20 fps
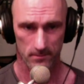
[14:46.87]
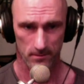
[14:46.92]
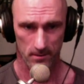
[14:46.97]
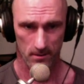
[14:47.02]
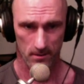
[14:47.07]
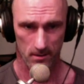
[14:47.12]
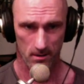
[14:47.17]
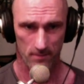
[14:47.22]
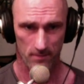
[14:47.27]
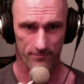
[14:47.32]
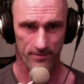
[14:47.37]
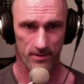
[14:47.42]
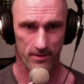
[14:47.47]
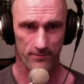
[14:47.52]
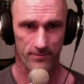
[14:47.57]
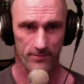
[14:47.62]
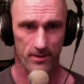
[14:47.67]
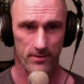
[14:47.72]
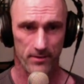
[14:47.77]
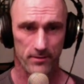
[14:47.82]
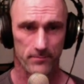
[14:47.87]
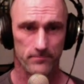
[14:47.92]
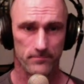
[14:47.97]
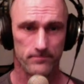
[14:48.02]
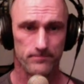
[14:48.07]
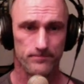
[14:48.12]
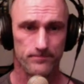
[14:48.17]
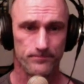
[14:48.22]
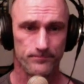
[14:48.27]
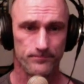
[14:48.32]
our found value.
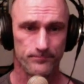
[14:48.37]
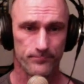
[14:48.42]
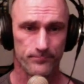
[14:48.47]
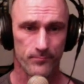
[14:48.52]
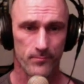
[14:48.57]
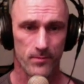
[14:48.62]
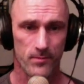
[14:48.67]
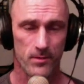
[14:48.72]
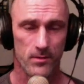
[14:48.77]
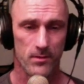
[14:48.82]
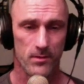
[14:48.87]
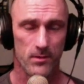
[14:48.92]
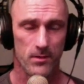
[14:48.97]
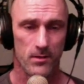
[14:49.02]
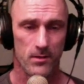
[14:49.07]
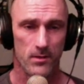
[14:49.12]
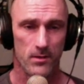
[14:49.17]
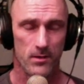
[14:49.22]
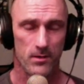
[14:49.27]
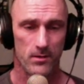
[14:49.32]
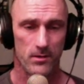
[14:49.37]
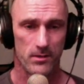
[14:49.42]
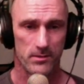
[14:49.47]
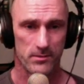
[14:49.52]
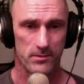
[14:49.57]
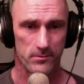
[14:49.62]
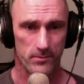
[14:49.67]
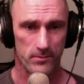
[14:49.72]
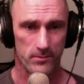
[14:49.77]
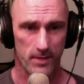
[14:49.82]
Okay,
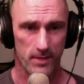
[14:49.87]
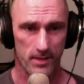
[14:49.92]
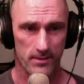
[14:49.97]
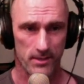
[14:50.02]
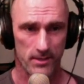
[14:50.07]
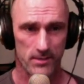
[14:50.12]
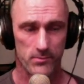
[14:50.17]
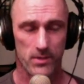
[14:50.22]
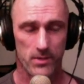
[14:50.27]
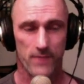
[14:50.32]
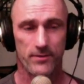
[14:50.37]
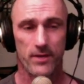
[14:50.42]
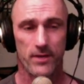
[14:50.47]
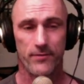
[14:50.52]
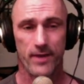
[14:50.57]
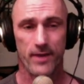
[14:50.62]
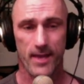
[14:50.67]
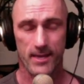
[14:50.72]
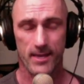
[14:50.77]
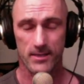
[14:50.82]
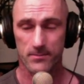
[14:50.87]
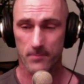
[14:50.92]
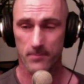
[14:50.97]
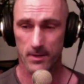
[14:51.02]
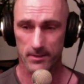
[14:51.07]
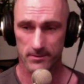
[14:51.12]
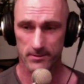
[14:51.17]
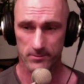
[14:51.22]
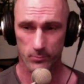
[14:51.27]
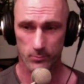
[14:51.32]
so in that case, we have to have end
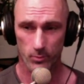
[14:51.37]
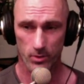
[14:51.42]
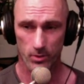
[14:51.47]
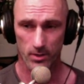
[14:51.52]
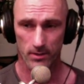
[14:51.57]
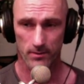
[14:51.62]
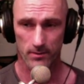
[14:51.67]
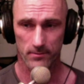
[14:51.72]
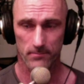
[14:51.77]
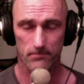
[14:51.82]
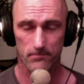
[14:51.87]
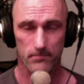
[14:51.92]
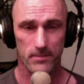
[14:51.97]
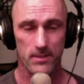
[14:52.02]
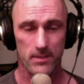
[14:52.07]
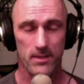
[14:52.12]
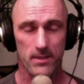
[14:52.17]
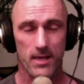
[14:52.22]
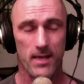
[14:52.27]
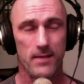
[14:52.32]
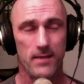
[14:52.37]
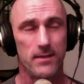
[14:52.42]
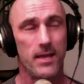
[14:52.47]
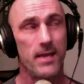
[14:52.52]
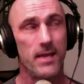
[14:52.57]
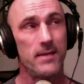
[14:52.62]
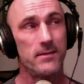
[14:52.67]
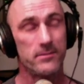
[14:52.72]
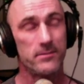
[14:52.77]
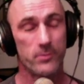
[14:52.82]
minus 1.
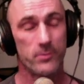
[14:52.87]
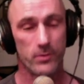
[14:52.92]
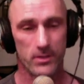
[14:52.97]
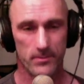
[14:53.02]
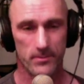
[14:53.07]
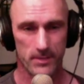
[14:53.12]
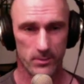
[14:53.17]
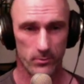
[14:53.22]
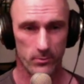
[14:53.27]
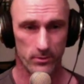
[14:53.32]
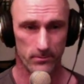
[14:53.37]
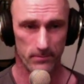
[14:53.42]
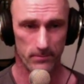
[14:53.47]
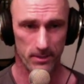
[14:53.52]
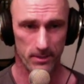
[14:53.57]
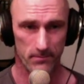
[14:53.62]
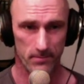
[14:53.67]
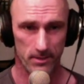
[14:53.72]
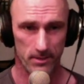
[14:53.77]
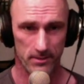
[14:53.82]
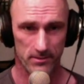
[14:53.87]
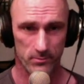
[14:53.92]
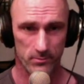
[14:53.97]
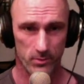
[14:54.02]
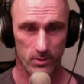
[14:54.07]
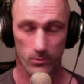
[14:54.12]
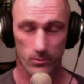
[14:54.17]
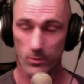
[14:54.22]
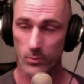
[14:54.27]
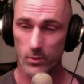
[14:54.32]
End is going to be equal to mid minus 1.
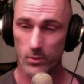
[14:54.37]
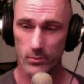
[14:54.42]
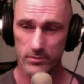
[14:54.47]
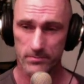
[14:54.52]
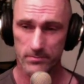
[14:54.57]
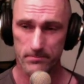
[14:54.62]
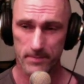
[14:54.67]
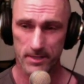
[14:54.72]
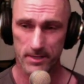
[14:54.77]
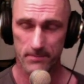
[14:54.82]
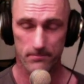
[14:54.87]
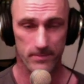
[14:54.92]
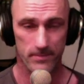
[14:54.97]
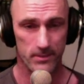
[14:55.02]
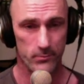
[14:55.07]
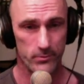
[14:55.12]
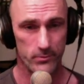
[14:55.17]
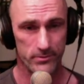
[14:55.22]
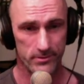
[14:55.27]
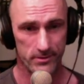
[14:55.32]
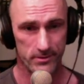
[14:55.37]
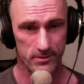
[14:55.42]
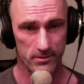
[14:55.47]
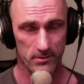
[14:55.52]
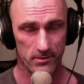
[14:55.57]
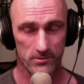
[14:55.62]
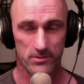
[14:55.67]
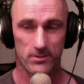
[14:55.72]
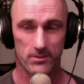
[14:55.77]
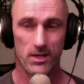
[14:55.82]
Well, what was mid? Mid was 0.
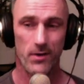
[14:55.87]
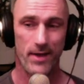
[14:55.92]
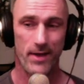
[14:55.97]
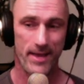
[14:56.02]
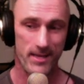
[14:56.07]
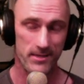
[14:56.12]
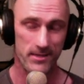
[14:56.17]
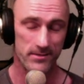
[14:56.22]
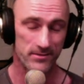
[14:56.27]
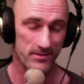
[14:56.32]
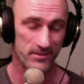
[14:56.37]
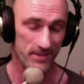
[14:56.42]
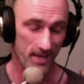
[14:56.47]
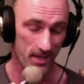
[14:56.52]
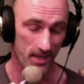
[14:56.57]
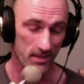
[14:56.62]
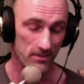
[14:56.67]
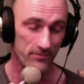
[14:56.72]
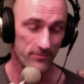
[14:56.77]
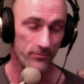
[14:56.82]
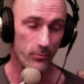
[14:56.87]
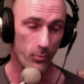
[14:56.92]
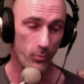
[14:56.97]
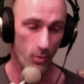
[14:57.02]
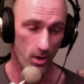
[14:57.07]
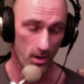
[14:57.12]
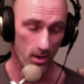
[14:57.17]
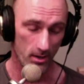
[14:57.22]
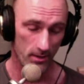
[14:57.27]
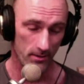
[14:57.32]
So now end is negative
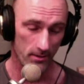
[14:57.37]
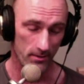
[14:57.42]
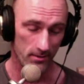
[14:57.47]
1,